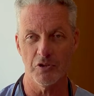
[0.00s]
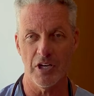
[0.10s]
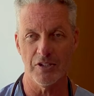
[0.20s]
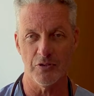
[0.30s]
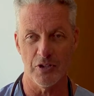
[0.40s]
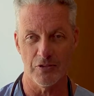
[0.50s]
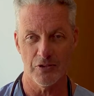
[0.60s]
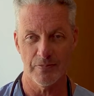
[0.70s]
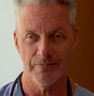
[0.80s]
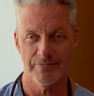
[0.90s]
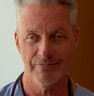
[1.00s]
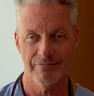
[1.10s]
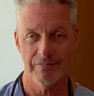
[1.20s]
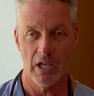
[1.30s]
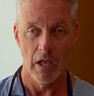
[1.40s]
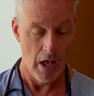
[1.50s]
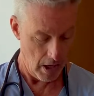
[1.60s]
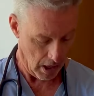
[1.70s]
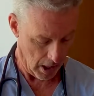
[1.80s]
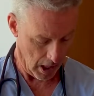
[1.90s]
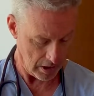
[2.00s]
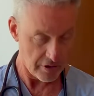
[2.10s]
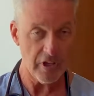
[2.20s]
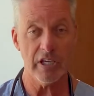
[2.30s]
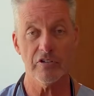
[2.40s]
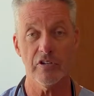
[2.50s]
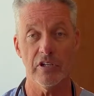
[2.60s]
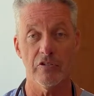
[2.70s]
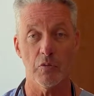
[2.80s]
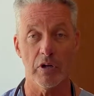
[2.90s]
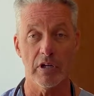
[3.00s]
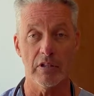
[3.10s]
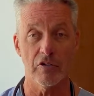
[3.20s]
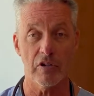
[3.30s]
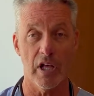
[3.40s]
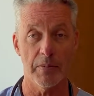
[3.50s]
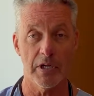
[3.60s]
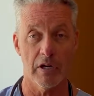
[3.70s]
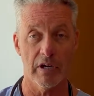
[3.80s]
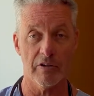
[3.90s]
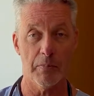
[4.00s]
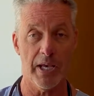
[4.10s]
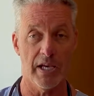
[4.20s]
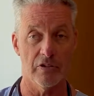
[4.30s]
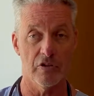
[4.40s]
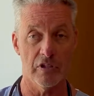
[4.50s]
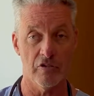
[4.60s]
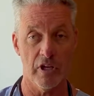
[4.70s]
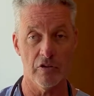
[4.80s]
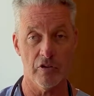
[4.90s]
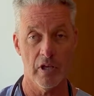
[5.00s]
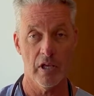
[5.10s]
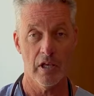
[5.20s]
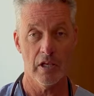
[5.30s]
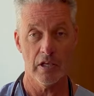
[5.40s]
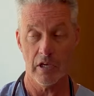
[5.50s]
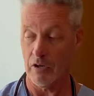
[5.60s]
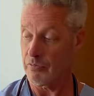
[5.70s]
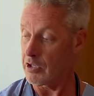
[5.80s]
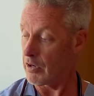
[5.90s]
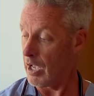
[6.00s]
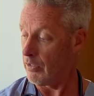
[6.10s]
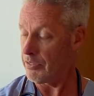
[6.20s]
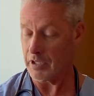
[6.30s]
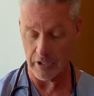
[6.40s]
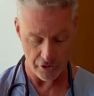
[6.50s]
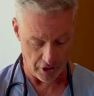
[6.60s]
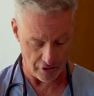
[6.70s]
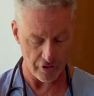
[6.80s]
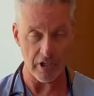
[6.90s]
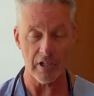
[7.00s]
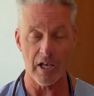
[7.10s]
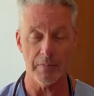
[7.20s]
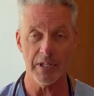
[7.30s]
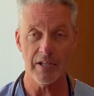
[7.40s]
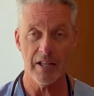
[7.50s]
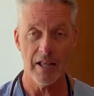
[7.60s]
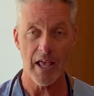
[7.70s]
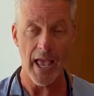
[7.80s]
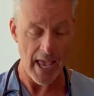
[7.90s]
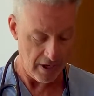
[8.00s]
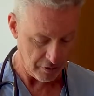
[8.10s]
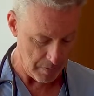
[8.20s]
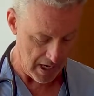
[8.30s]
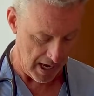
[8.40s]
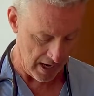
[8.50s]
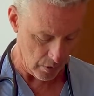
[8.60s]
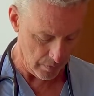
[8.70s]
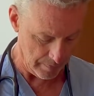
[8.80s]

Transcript: change this. All it takes is wearing this ClimateRx badge. It says, care for your health in a changing climate? Ask me how.